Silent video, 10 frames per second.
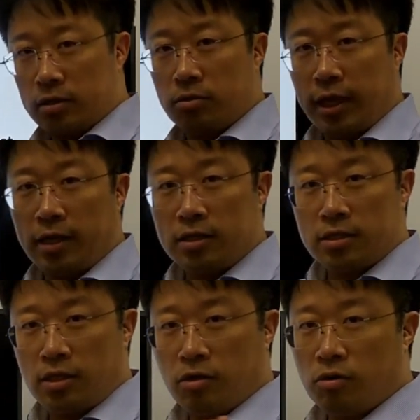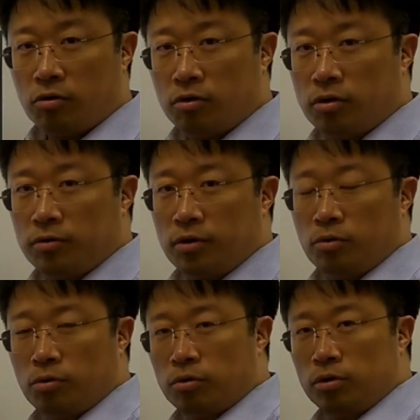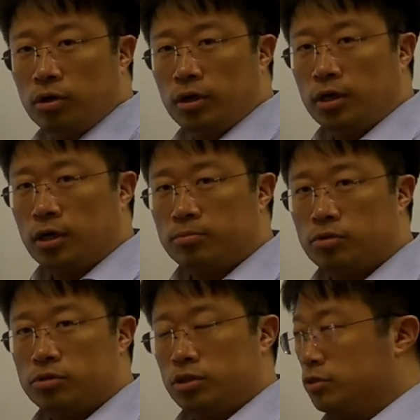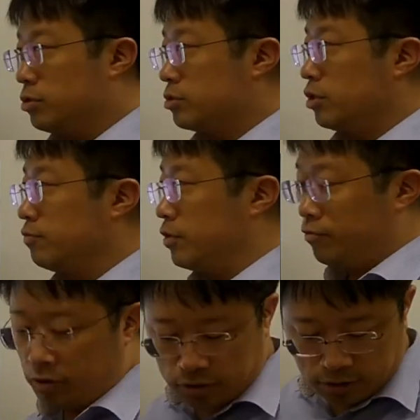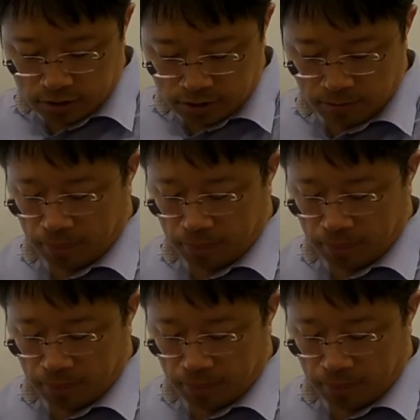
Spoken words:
So that is the all procedures of the first.